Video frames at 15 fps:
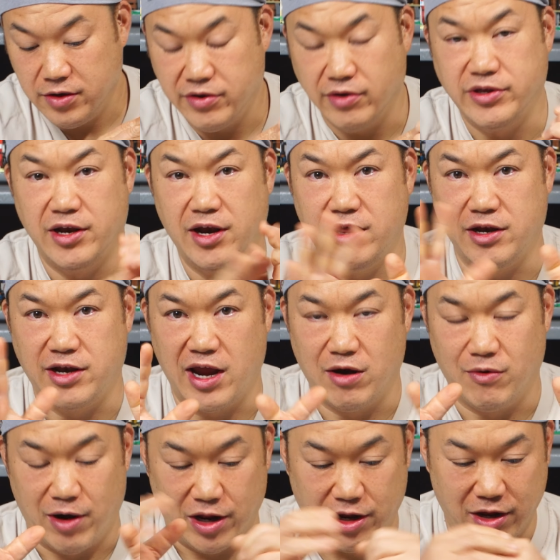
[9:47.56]
So it's another day
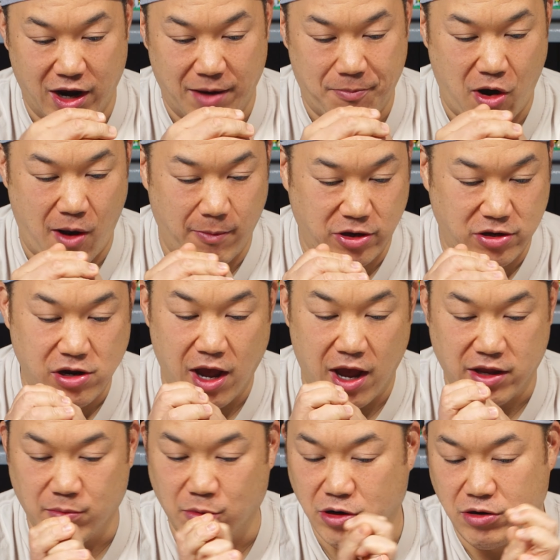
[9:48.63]
already, and I promised you
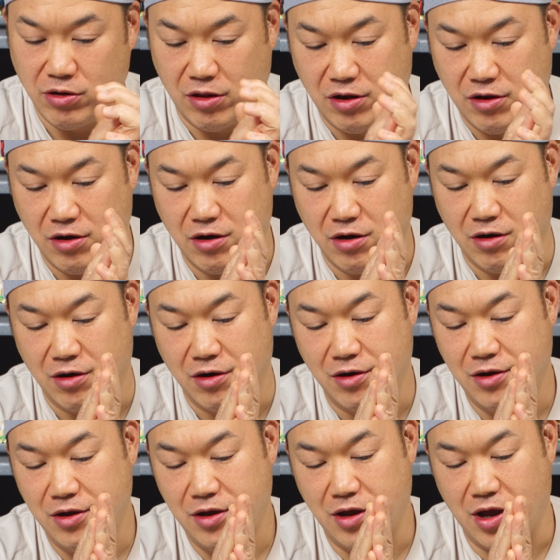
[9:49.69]
guys I'm gonna do the sticker.
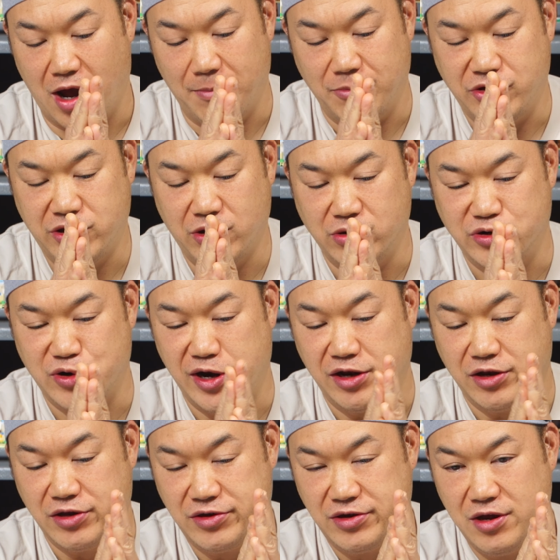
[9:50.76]
I'm so dreading
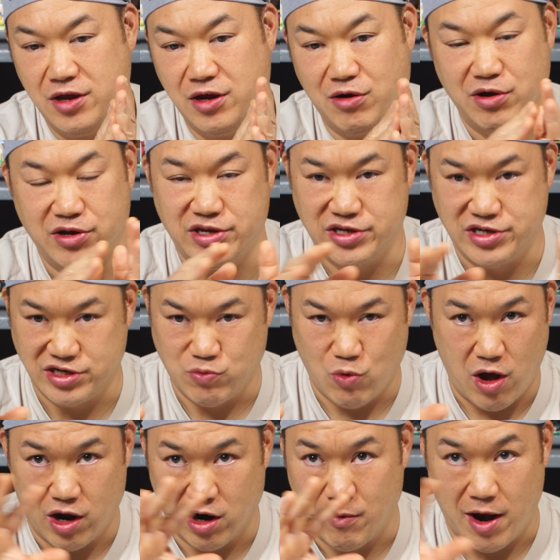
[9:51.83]
this. Chris is just
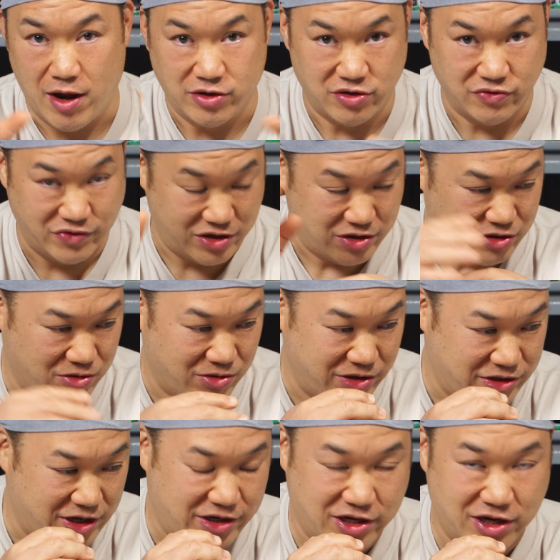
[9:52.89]
walking around, so you hear
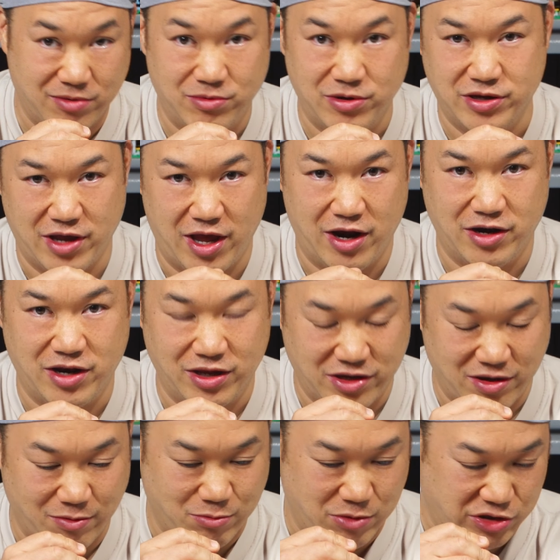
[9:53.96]
noise, that's him. He's editing
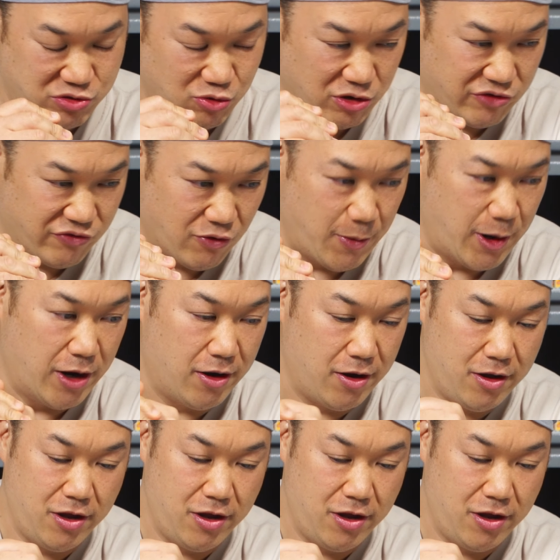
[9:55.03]
some of my shorts for me.